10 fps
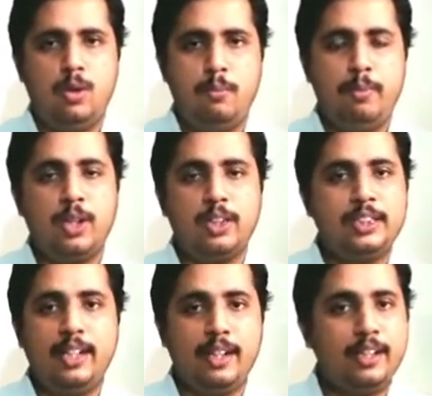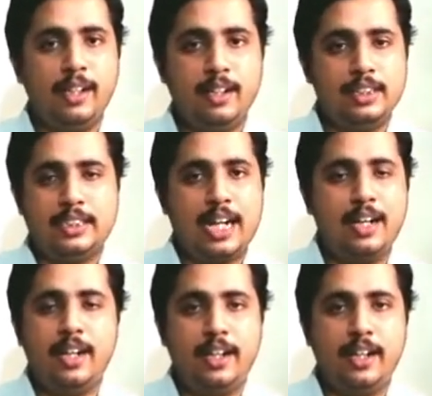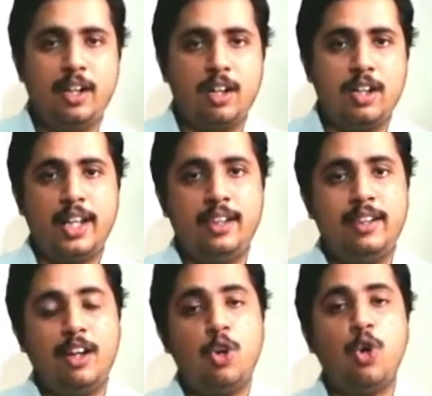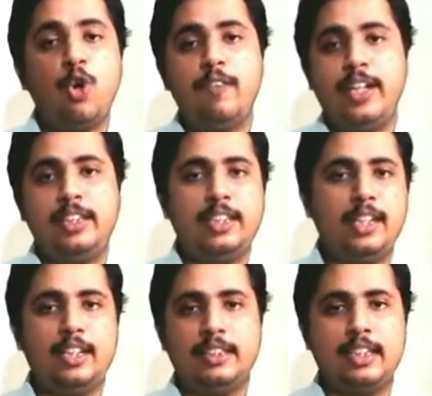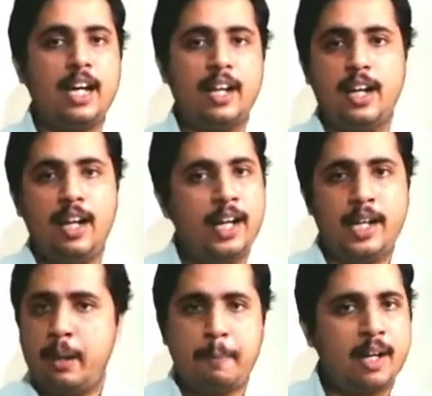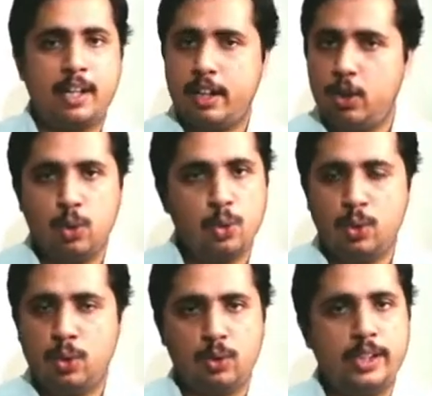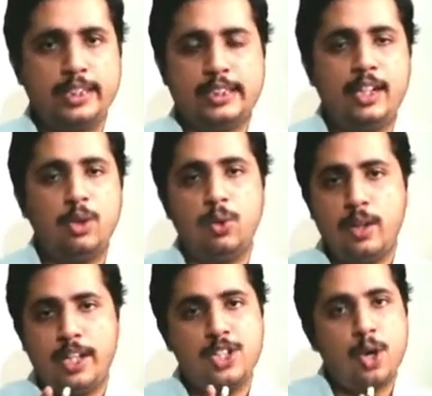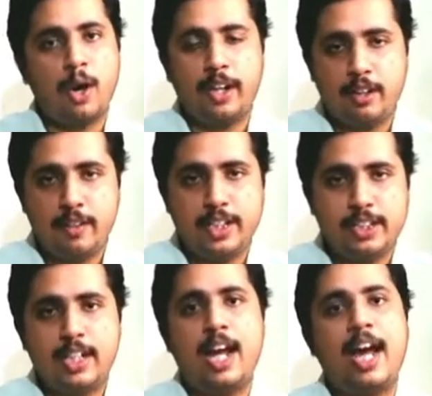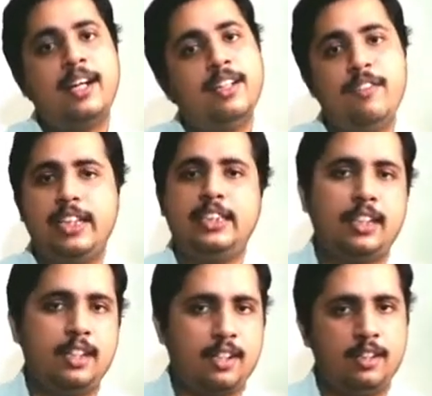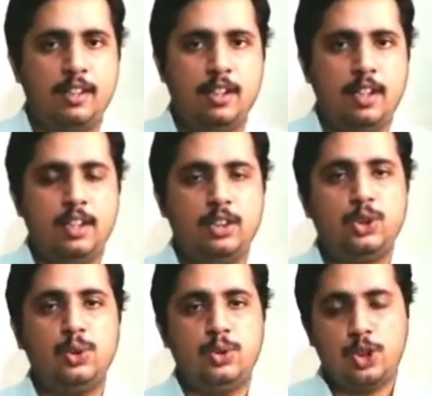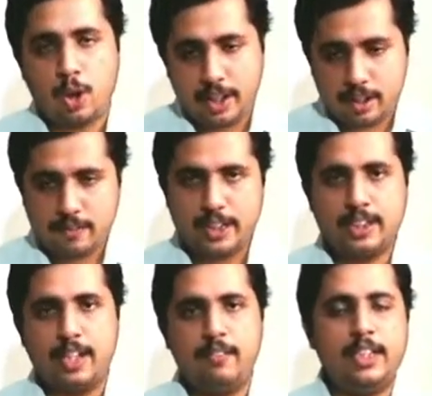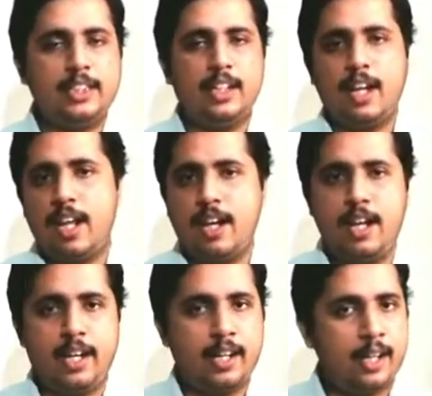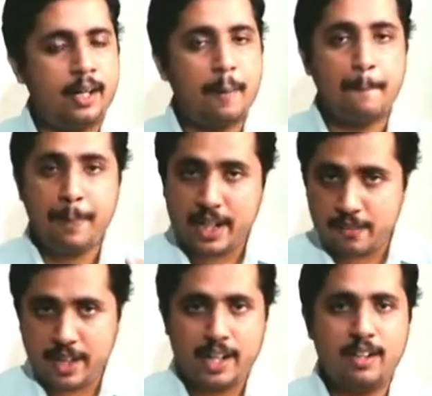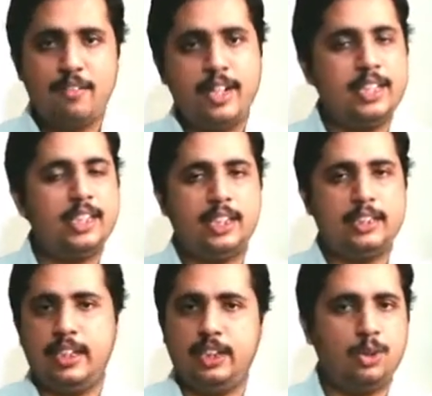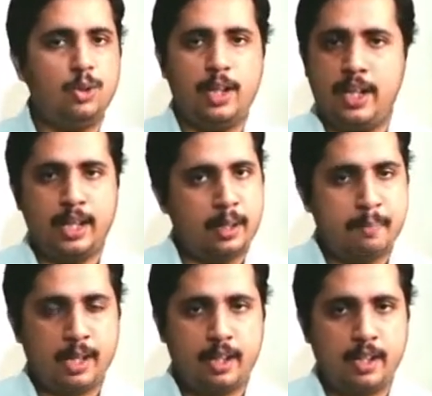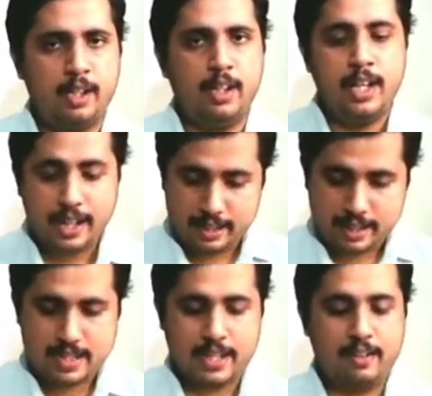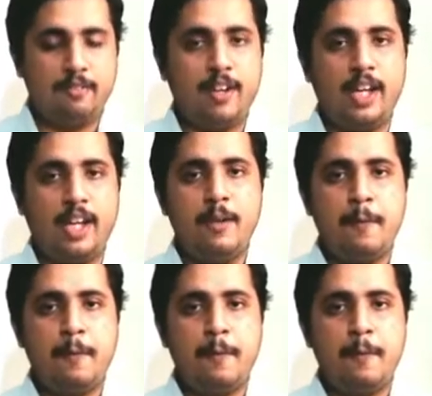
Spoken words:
because the standard did not tell the co-venturers are related party. No. They said only joint venture and the venturer. So joint venture and venturer are related. Between the venturers, there is no related party. In the same way,